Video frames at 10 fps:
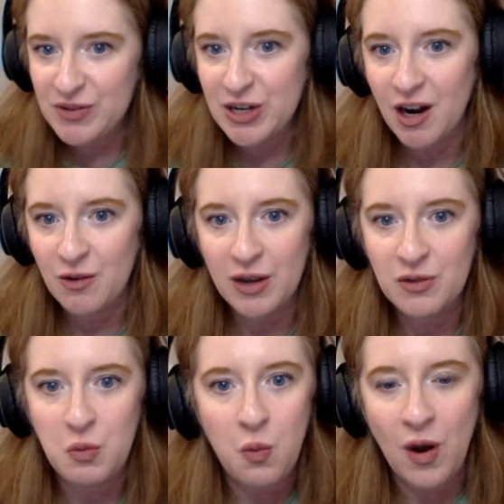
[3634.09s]
Share it with
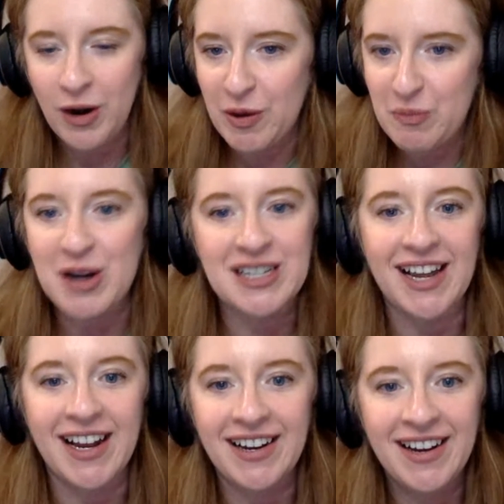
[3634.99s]
one other person.